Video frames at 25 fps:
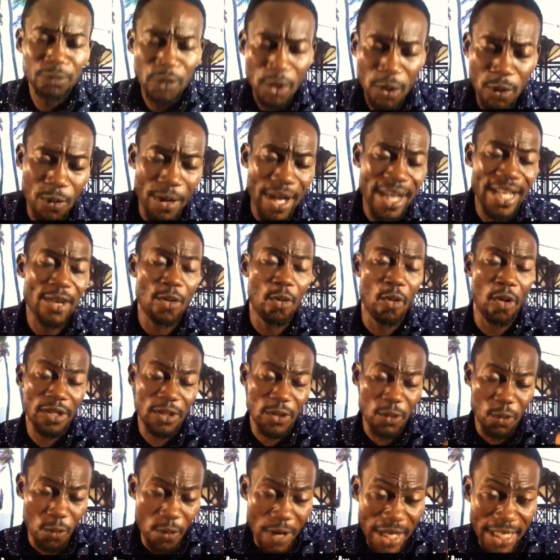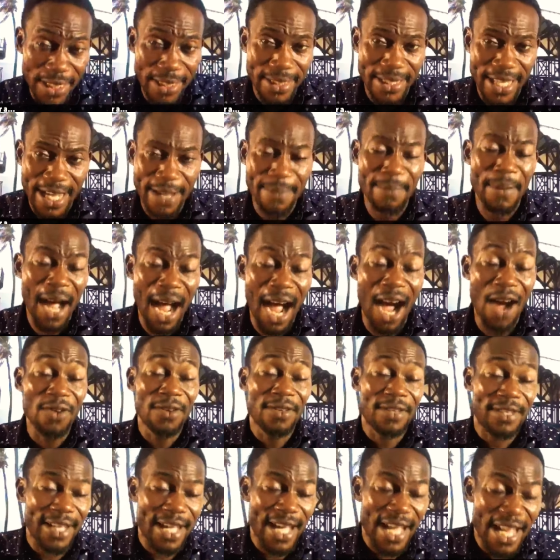when he was with them
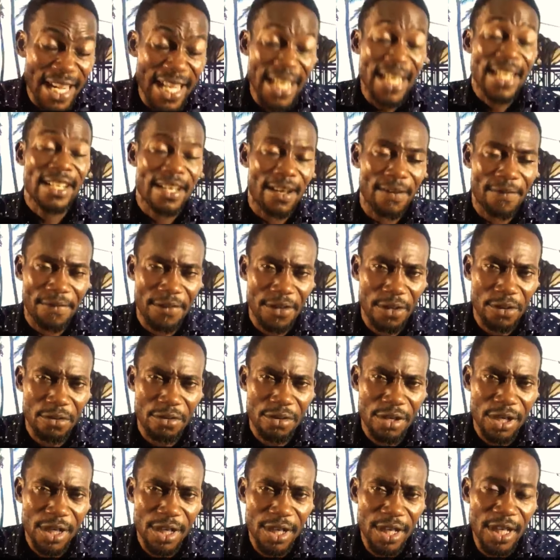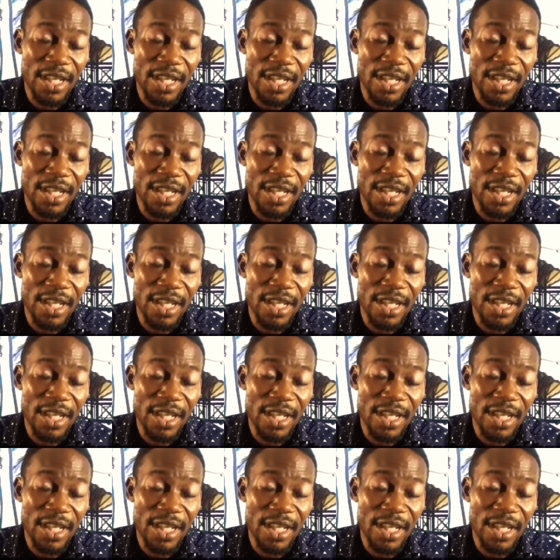out there in the field,